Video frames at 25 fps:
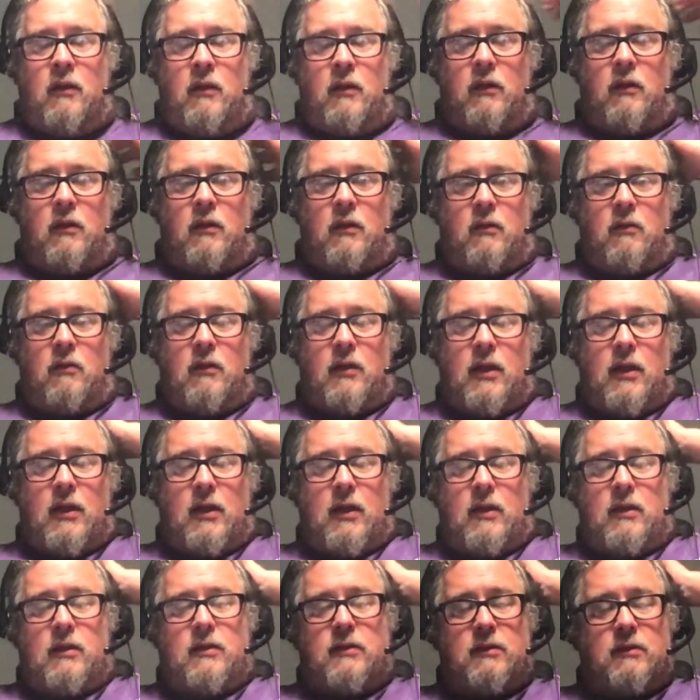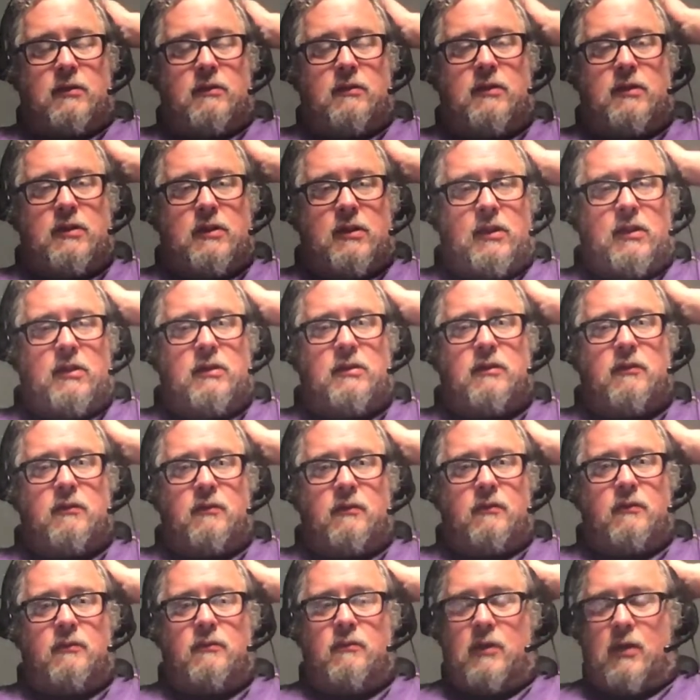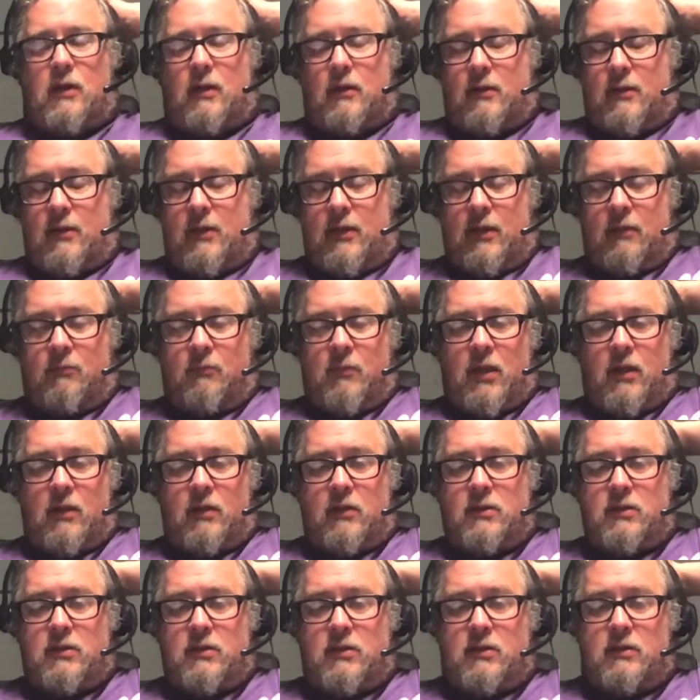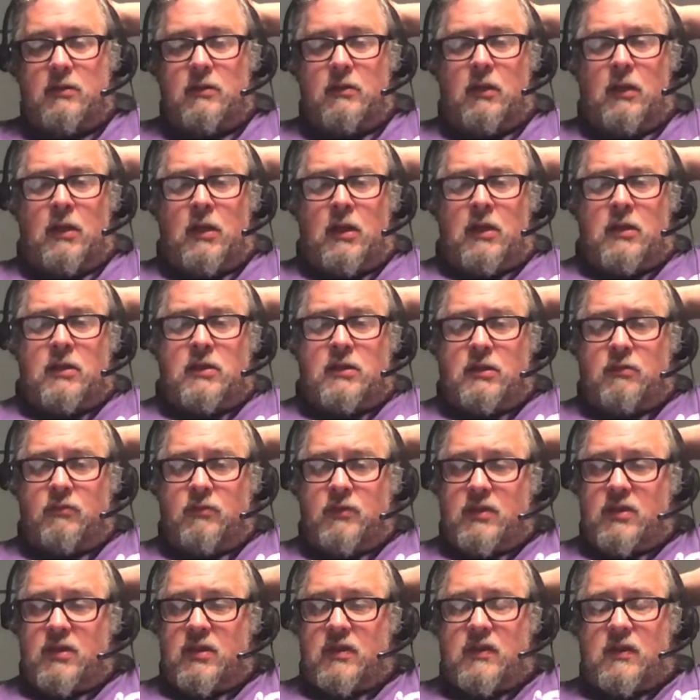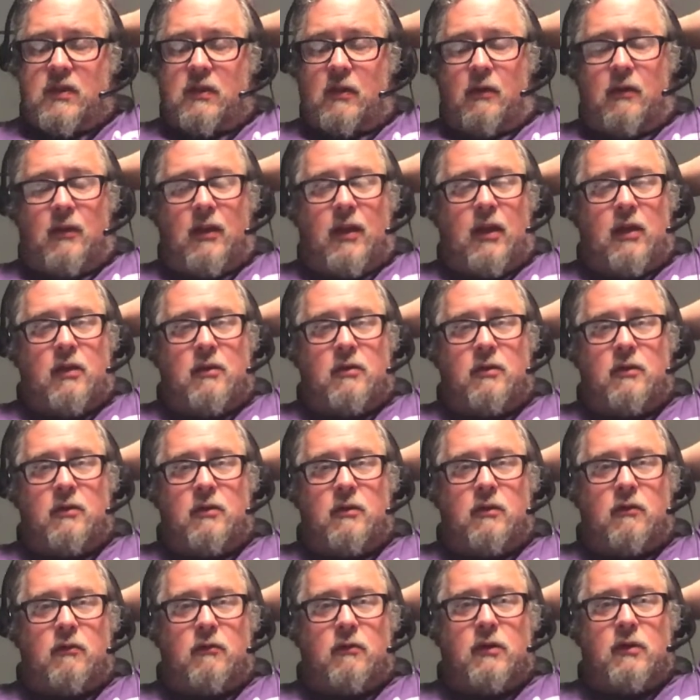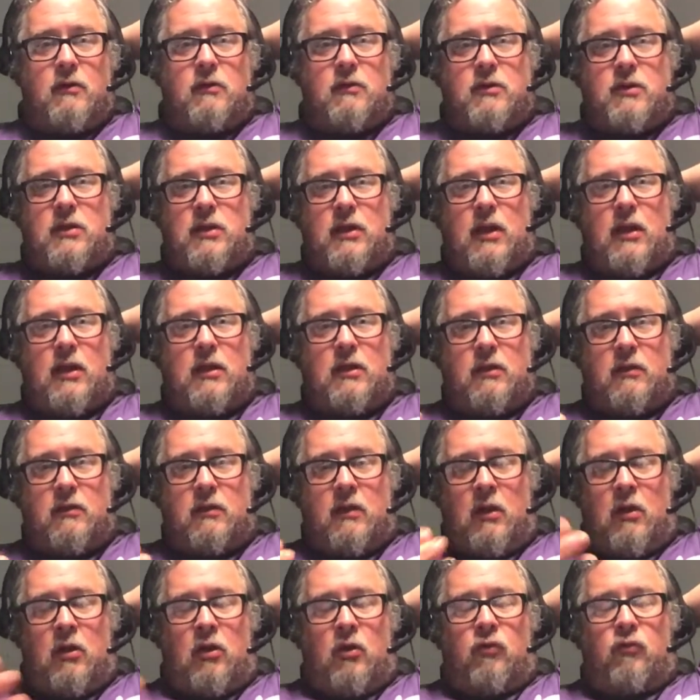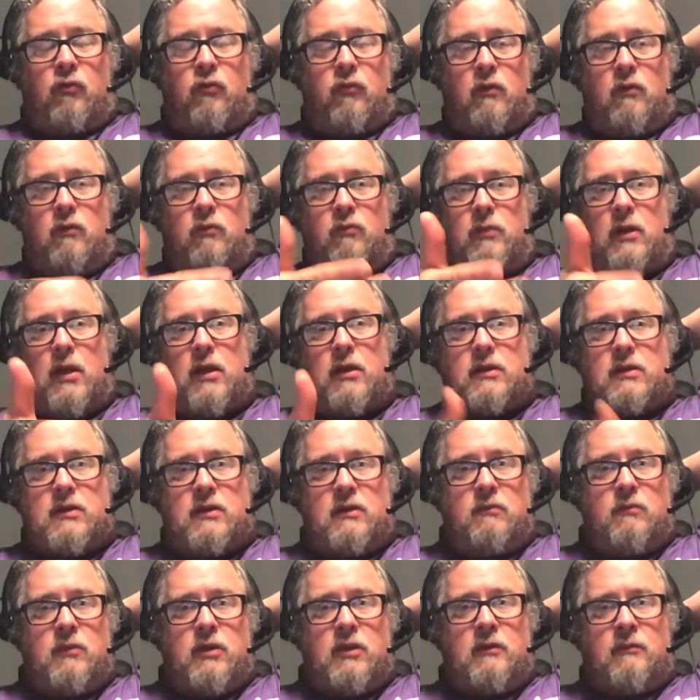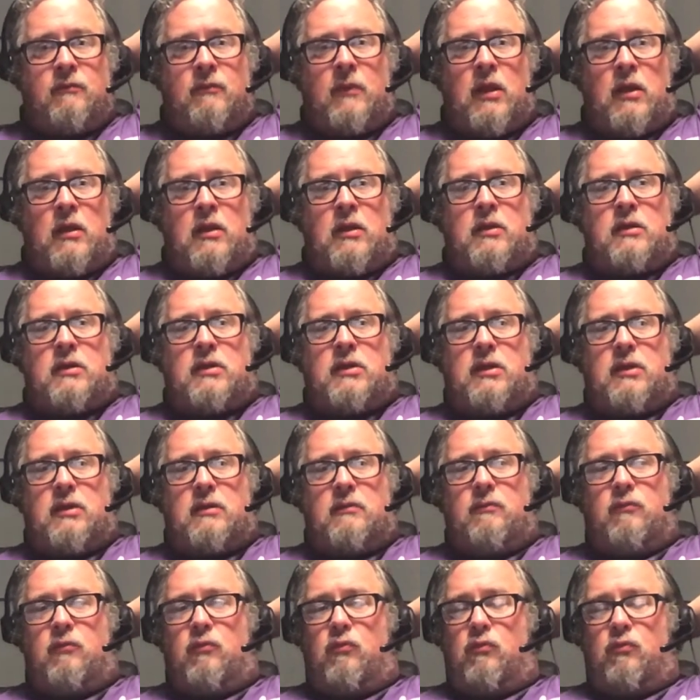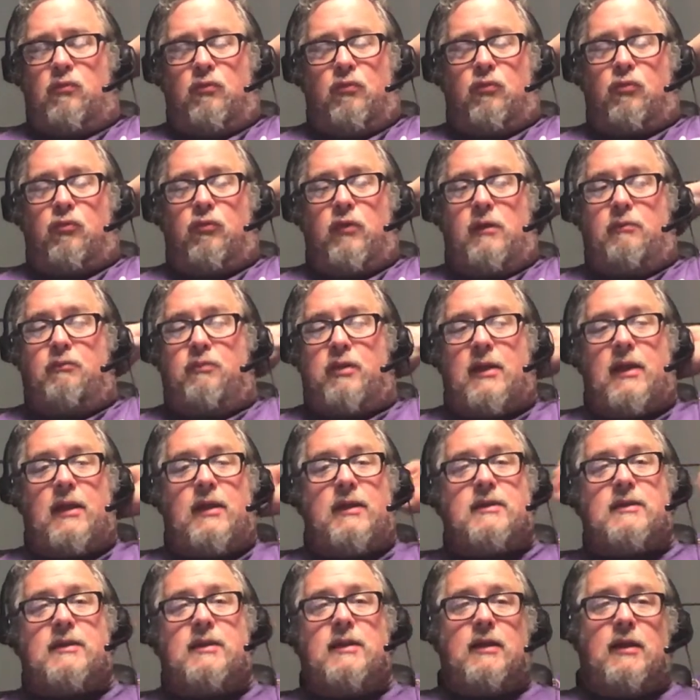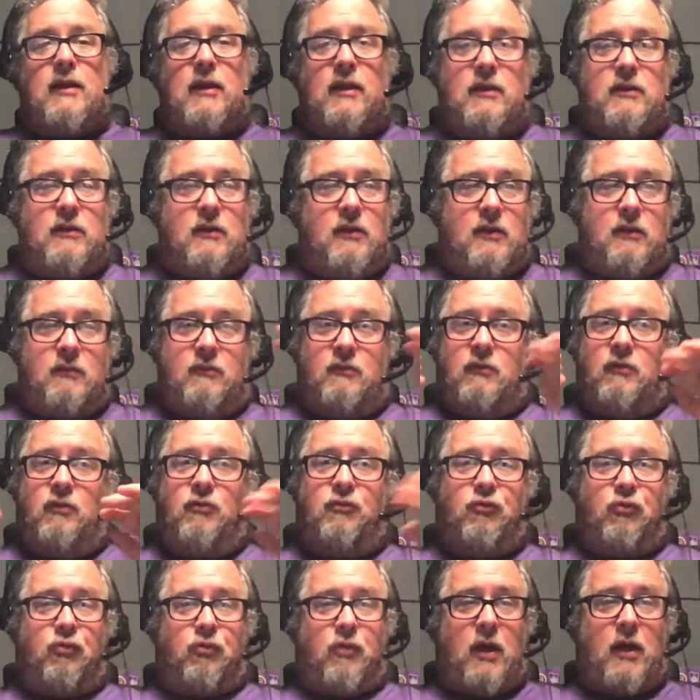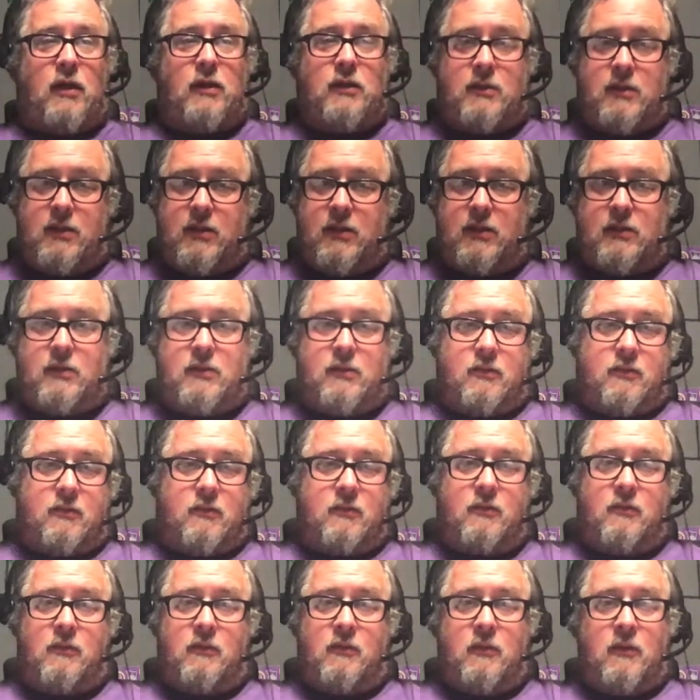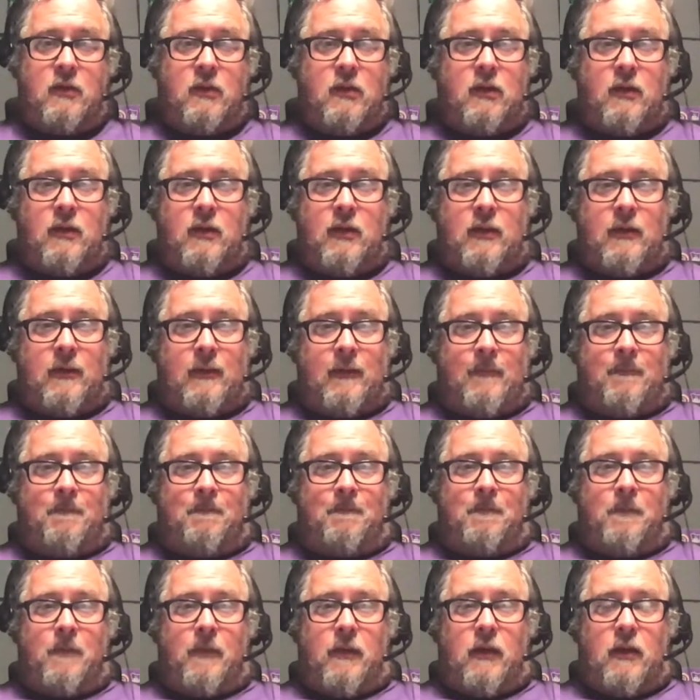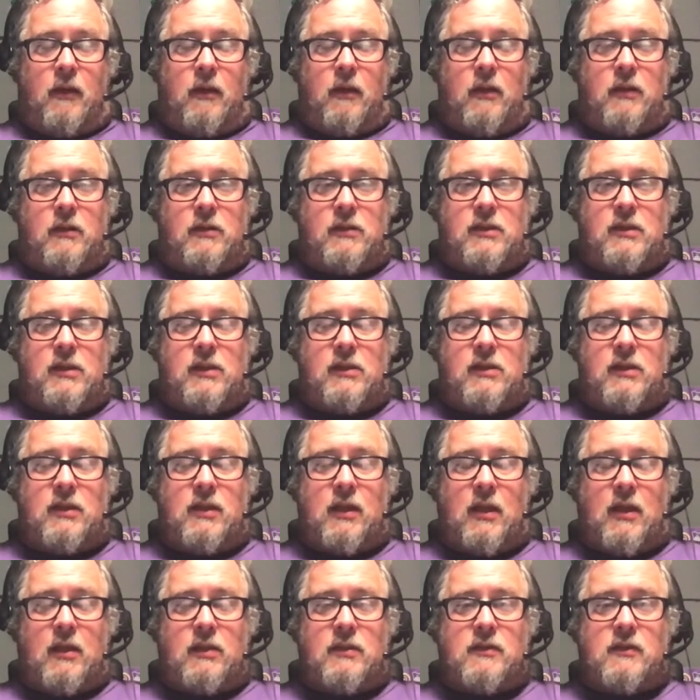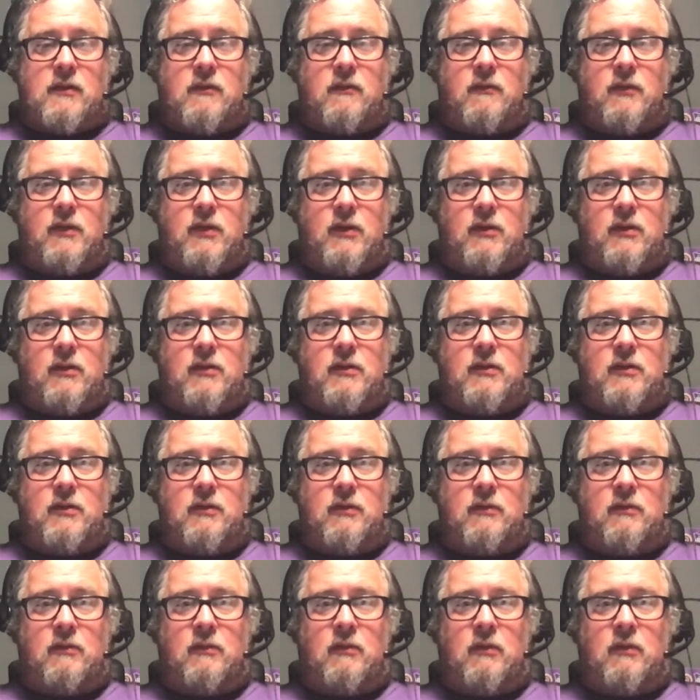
You know, I had a teacher colleague of mine. She, she was just starting out her career. She had a room next to me. She had replacing a, a great teacher and teaching high school English.